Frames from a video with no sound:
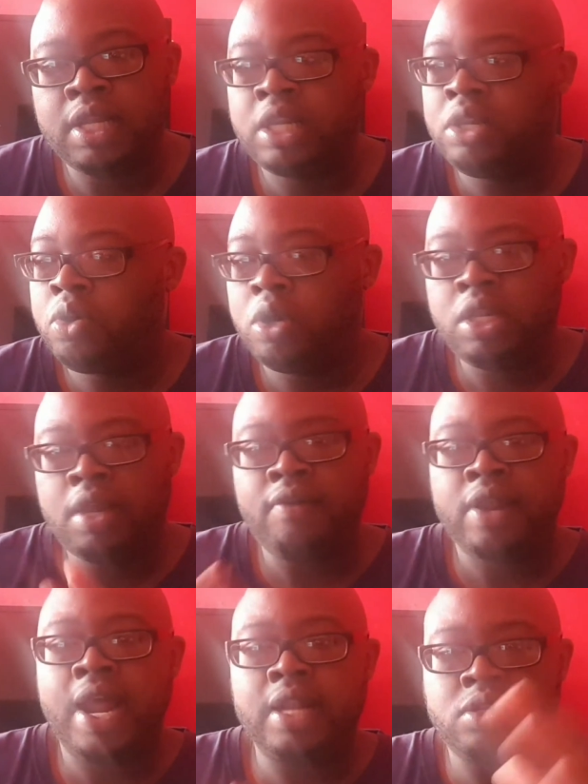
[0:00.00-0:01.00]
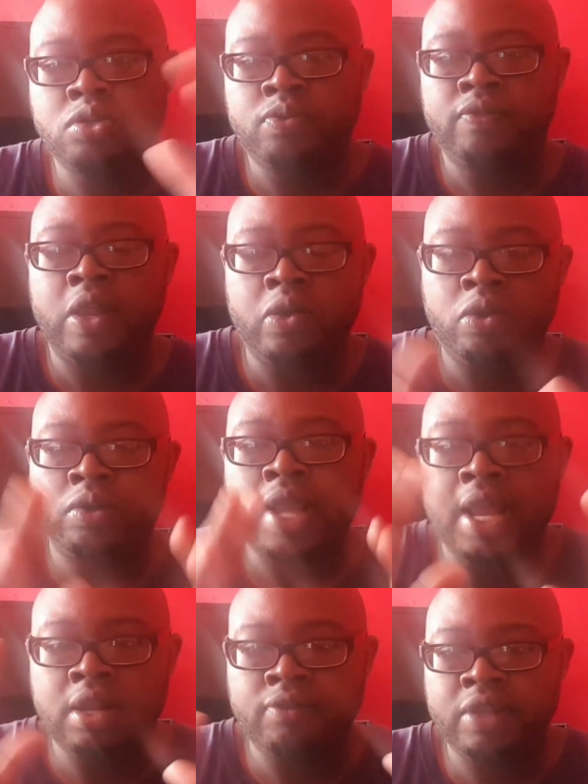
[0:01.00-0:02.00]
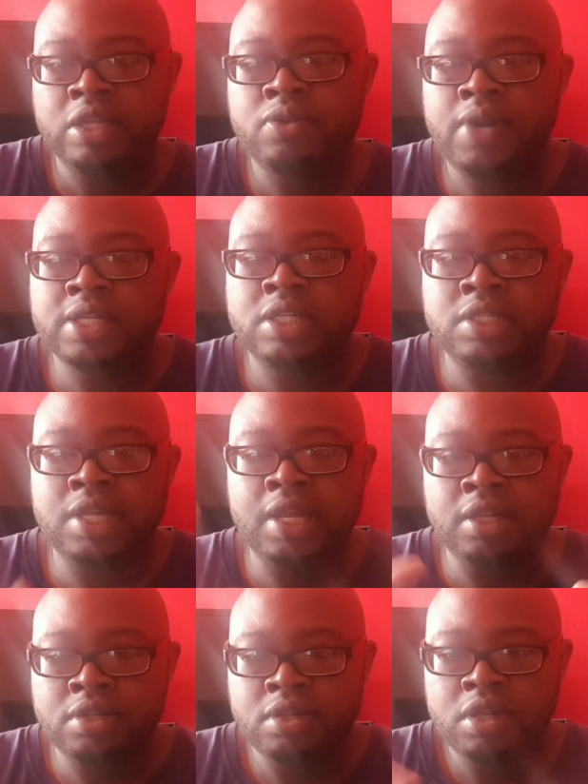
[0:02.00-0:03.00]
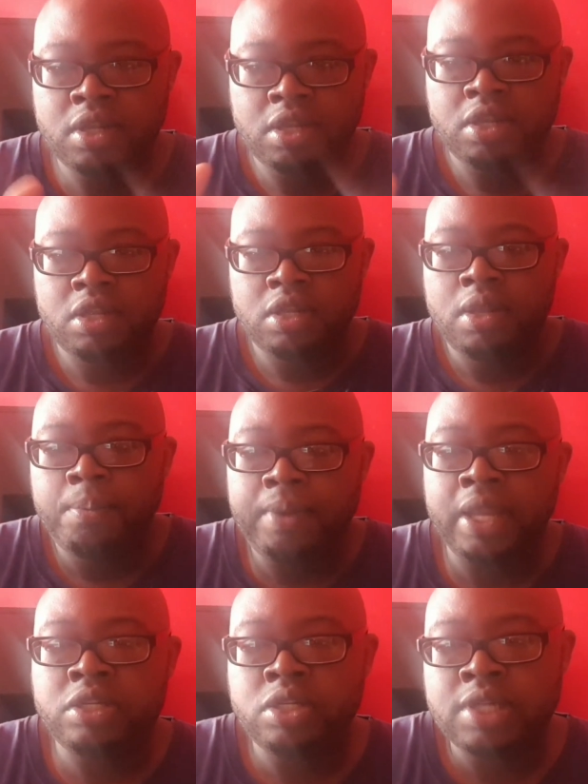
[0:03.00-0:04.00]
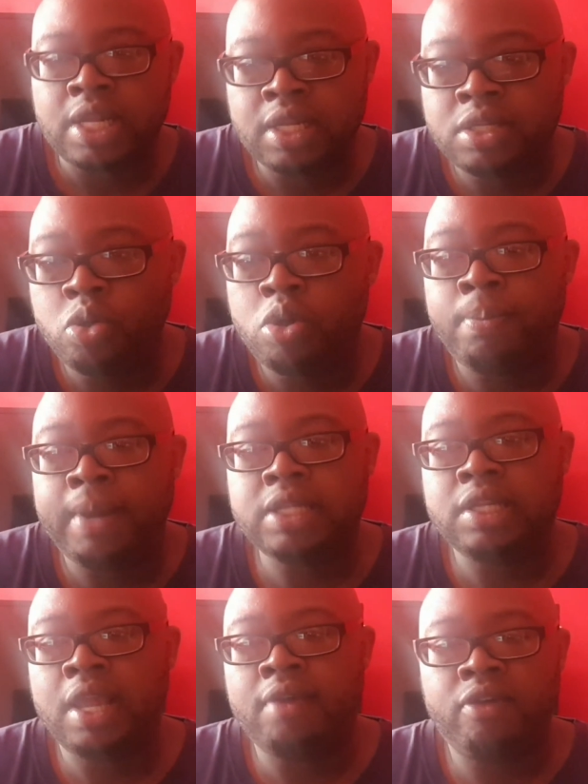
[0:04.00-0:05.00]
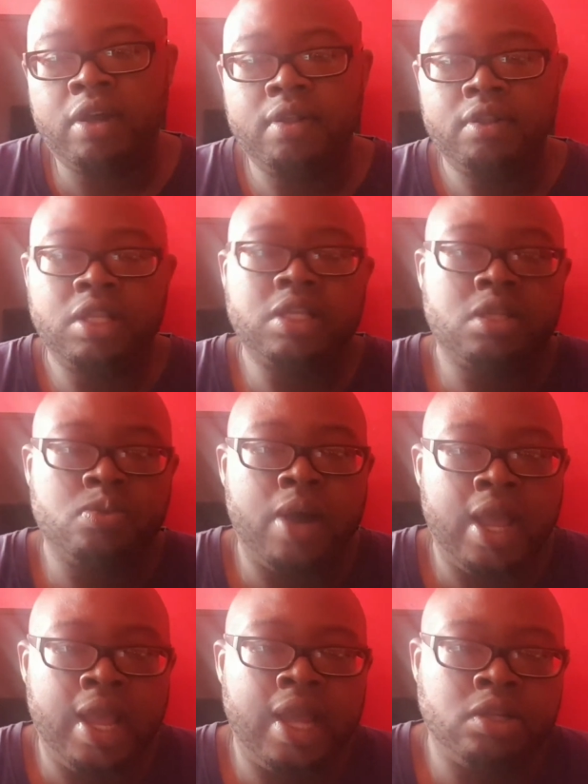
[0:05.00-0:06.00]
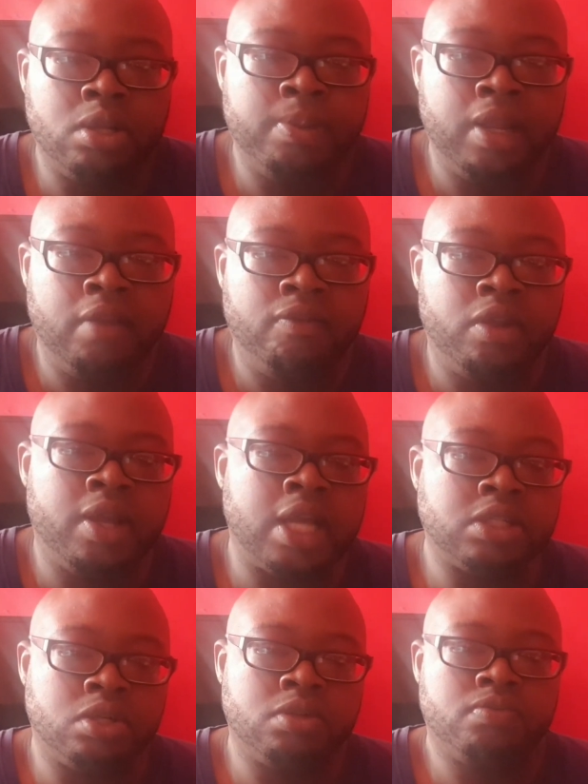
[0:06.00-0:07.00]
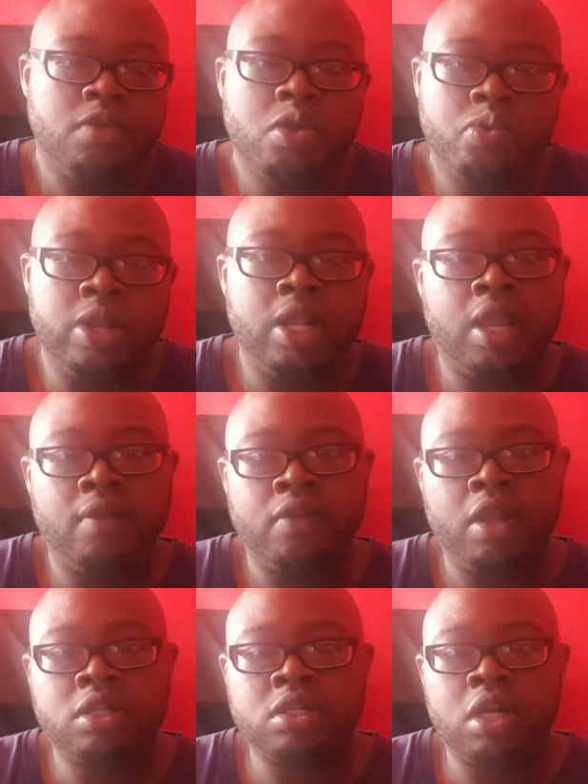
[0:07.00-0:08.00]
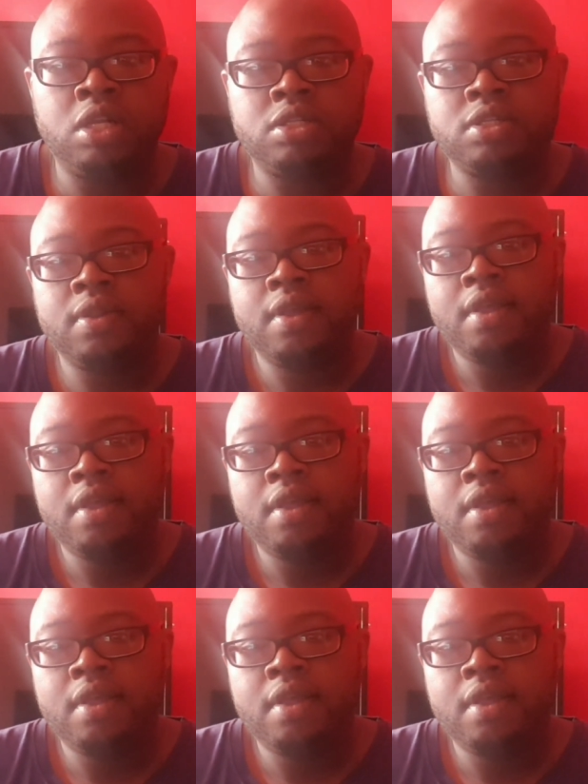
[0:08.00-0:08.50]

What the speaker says: And then you got the other characters with their own kind of interactions and issues that they talk about together. This is why I do believe you guys should really give it a chance.